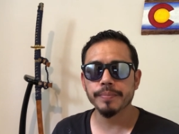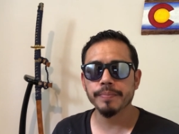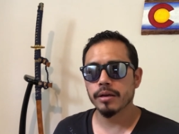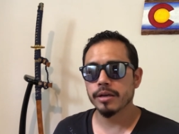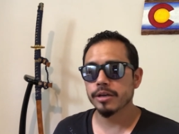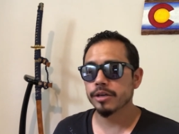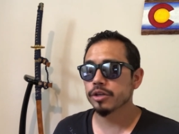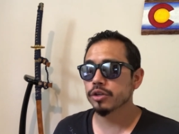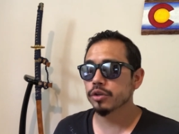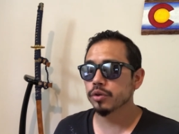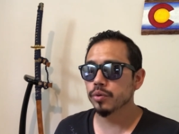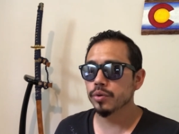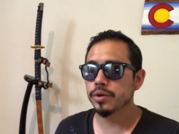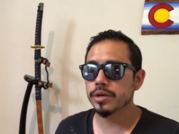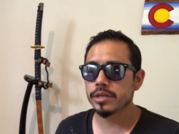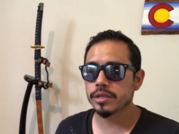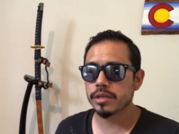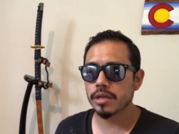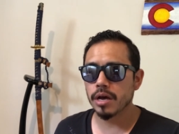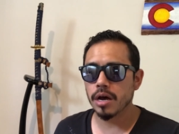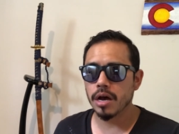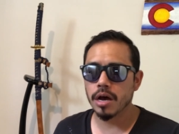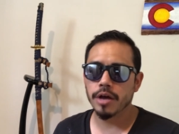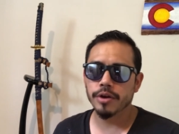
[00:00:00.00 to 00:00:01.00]
including
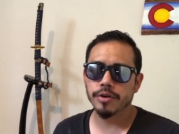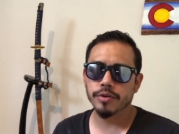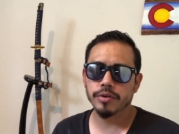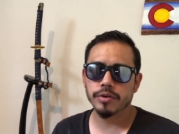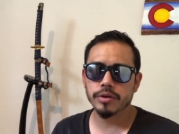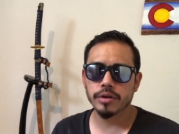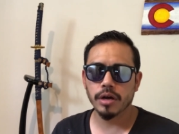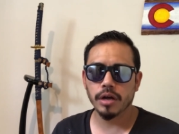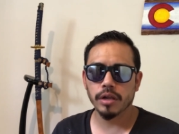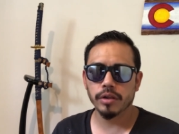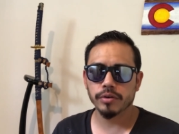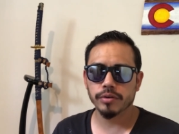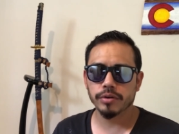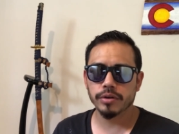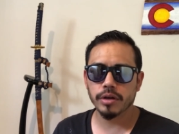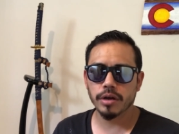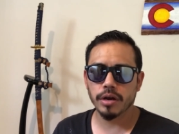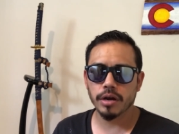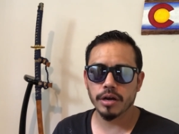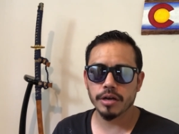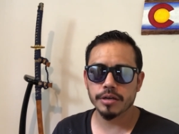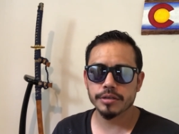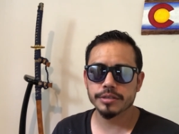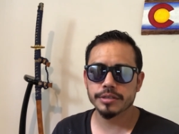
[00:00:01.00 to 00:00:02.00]
the $100
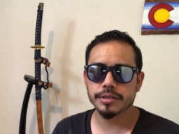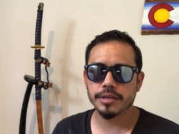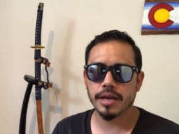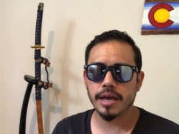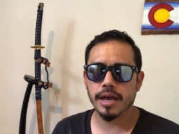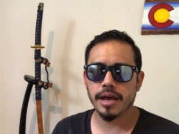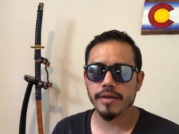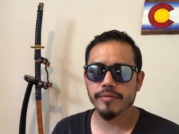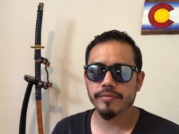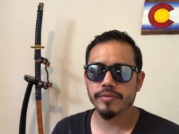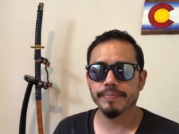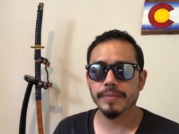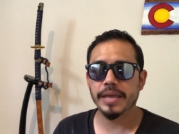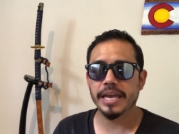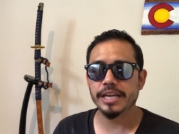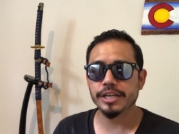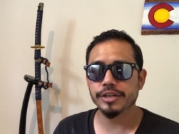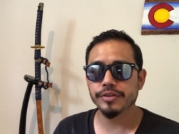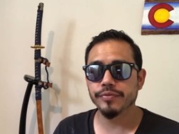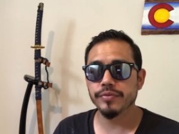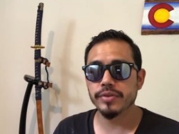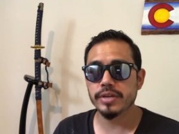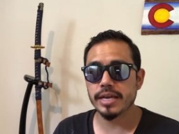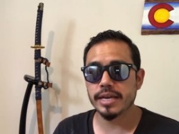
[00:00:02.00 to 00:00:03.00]
cost to have the
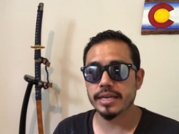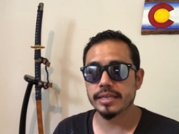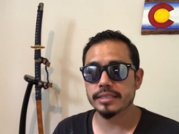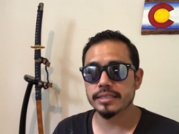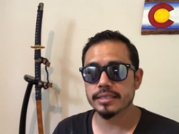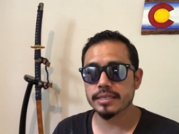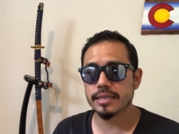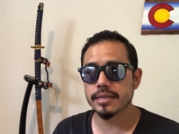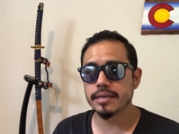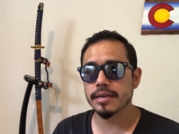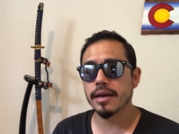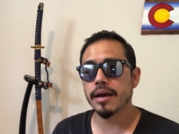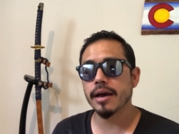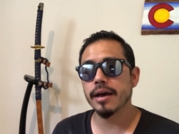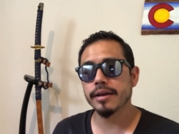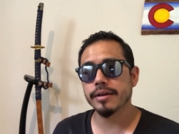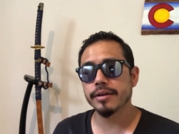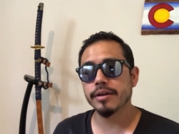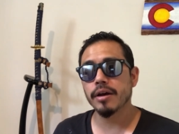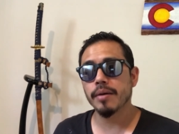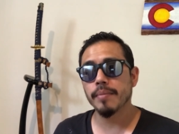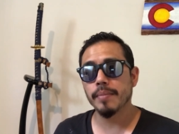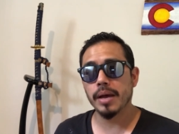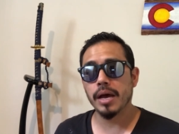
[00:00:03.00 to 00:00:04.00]
HVAC guy
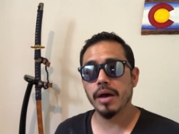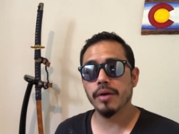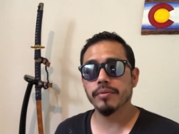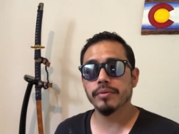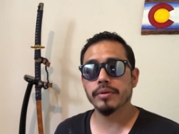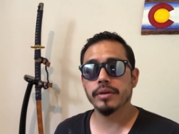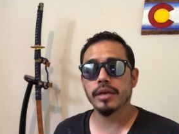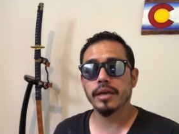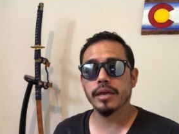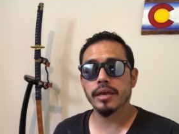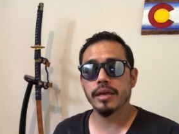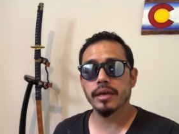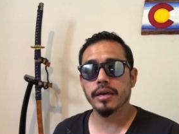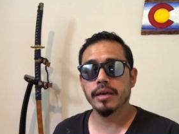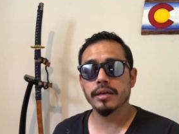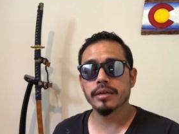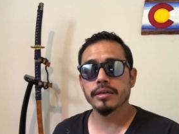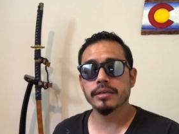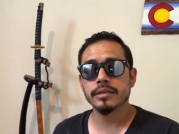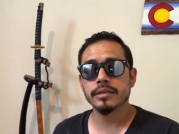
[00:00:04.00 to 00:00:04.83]
come out and